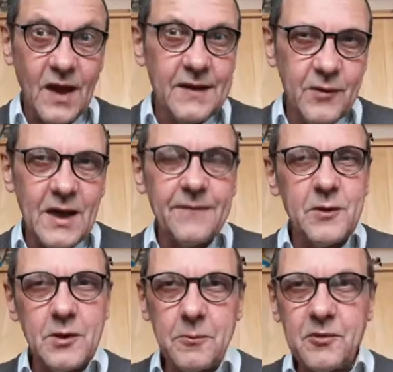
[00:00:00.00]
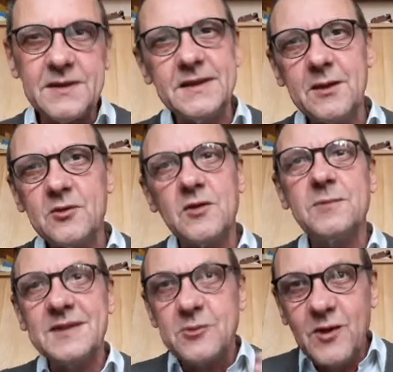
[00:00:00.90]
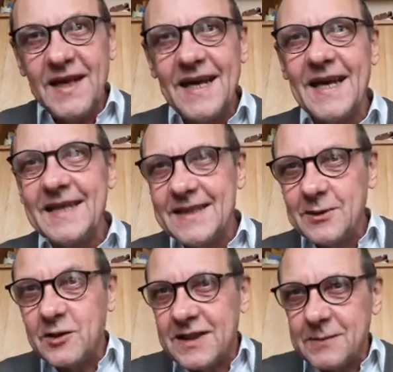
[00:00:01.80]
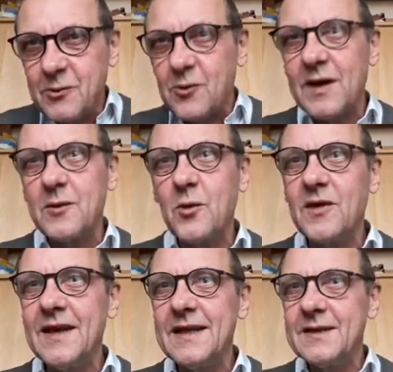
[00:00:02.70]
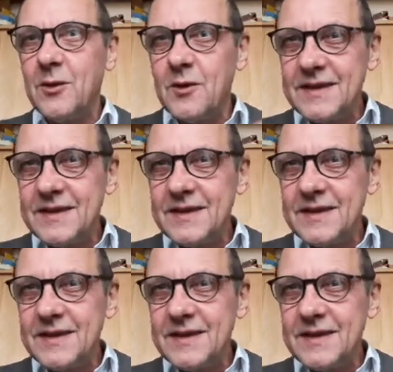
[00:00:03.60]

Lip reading: even after the President Trump is re-elected, the Democrat won't let go.